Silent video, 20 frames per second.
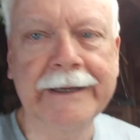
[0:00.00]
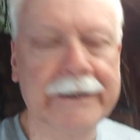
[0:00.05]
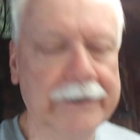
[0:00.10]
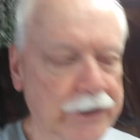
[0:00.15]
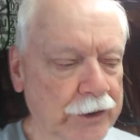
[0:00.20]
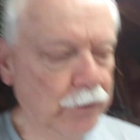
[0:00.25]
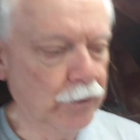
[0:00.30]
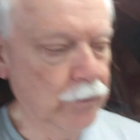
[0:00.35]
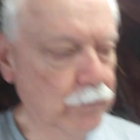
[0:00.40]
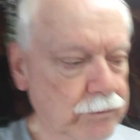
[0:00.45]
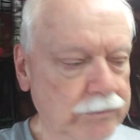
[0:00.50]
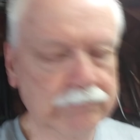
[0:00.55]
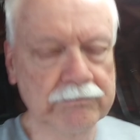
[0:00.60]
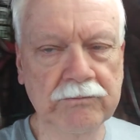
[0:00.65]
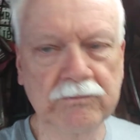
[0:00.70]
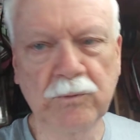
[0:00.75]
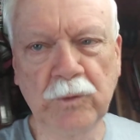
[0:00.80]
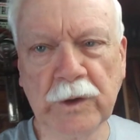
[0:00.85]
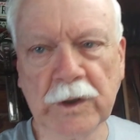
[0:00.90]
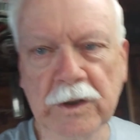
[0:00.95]
no
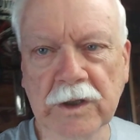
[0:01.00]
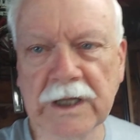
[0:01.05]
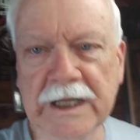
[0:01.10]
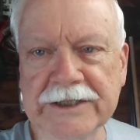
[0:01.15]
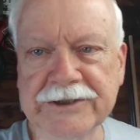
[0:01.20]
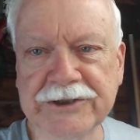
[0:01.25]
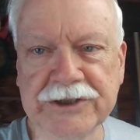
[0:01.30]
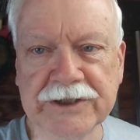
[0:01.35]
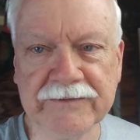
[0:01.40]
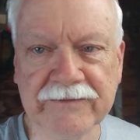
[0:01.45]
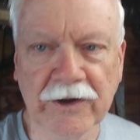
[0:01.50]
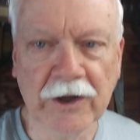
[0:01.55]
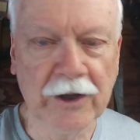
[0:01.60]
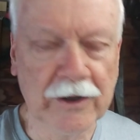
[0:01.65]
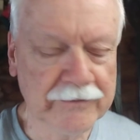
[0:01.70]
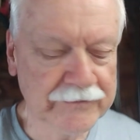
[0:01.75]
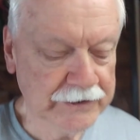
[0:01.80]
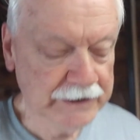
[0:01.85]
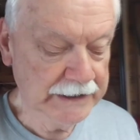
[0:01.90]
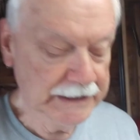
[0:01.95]
real clutch
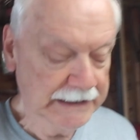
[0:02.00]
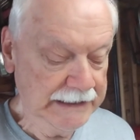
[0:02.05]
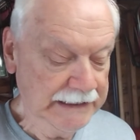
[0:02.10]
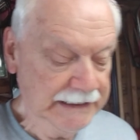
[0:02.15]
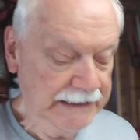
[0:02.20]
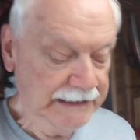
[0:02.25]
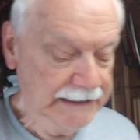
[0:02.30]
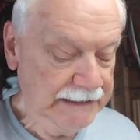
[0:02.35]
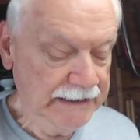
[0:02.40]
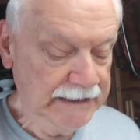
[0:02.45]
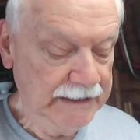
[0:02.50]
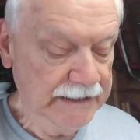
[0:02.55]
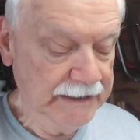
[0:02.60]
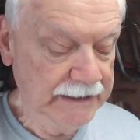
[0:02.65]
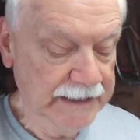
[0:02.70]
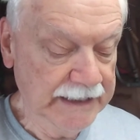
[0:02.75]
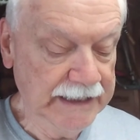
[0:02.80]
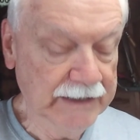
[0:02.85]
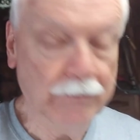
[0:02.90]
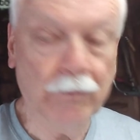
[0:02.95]
involved.
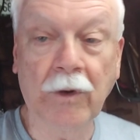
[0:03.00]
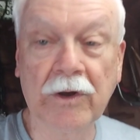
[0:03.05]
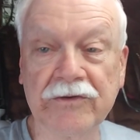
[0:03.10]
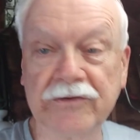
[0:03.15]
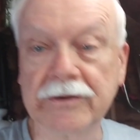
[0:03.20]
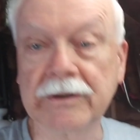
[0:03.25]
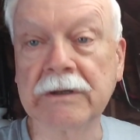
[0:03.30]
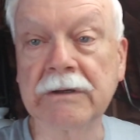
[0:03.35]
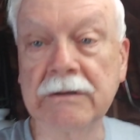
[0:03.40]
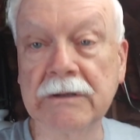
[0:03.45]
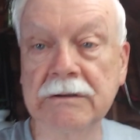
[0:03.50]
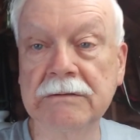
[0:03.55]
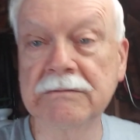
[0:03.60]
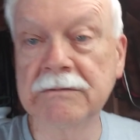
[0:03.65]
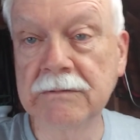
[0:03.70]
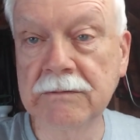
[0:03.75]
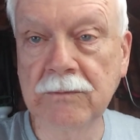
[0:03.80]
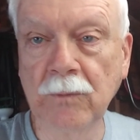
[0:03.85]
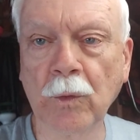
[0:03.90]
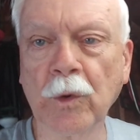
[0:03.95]
It wasn't
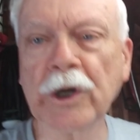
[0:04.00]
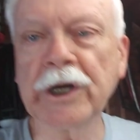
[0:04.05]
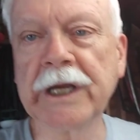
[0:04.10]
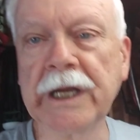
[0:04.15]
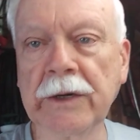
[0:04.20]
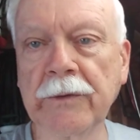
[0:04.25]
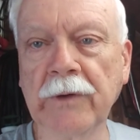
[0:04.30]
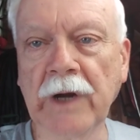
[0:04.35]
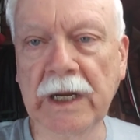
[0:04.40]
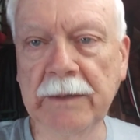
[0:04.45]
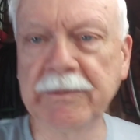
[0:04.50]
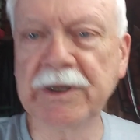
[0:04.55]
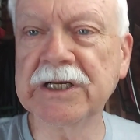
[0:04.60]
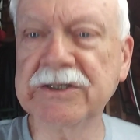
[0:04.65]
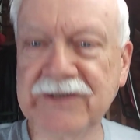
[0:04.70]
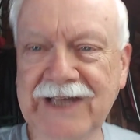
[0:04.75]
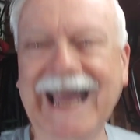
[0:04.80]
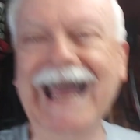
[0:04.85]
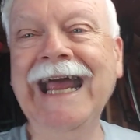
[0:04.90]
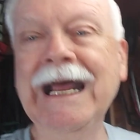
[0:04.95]
working right
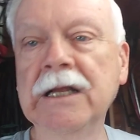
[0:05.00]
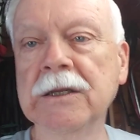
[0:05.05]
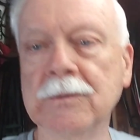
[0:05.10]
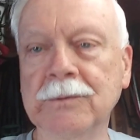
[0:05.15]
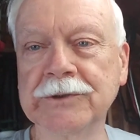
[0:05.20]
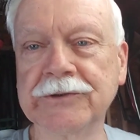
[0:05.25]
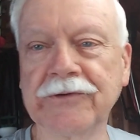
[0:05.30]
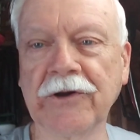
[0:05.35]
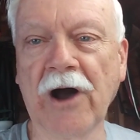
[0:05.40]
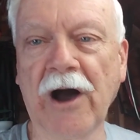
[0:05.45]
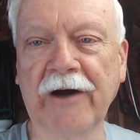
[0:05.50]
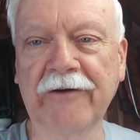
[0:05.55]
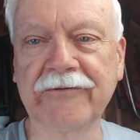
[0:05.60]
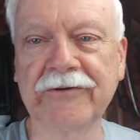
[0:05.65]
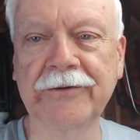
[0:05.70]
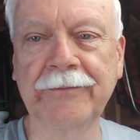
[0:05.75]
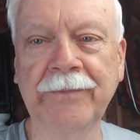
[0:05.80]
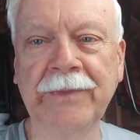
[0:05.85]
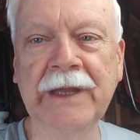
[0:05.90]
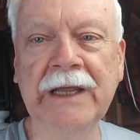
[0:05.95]
because the angle was
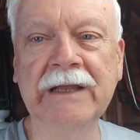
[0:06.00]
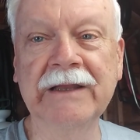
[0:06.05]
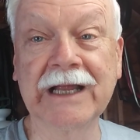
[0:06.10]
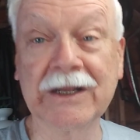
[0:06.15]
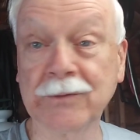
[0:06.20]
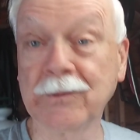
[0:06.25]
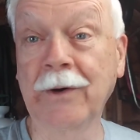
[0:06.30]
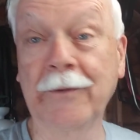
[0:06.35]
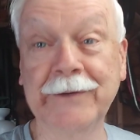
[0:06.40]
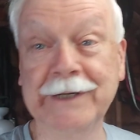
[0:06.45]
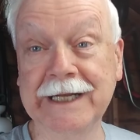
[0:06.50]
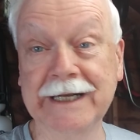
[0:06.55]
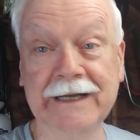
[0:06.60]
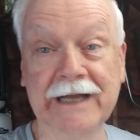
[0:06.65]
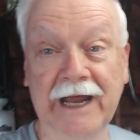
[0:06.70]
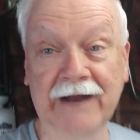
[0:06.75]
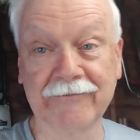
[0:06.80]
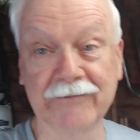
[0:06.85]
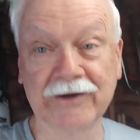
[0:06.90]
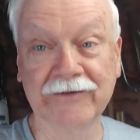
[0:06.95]
off. That's why we
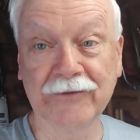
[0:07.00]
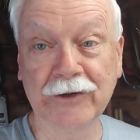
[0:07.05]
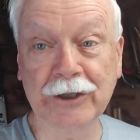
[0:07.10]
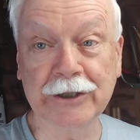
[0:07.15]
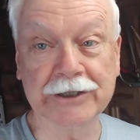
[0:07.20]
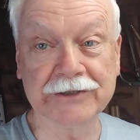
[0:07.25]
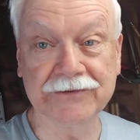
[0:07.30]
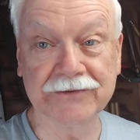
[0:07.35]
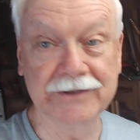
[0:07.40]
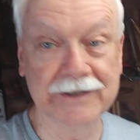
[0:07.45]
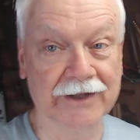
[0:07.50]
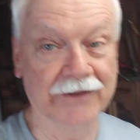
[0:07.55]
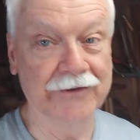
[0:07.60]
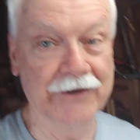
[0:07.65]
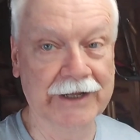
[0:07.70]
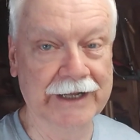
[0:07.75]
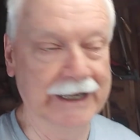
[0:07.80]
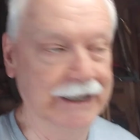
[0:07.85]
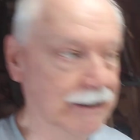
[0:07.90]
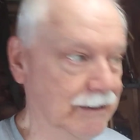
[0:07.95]
didn't have reverse the other
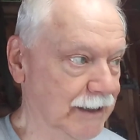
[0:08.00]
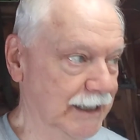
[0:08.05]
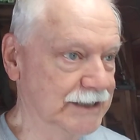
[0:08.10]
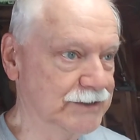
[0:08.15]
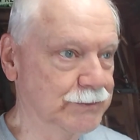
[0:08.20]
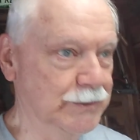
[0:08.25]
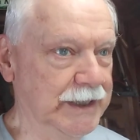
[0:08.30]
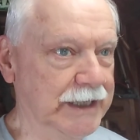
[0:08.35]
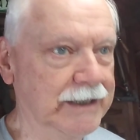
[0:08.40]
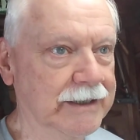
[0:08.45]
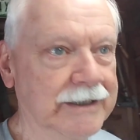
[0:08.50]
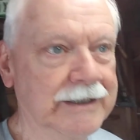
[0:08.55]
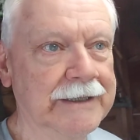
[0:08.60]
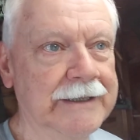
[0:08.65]
day, last week.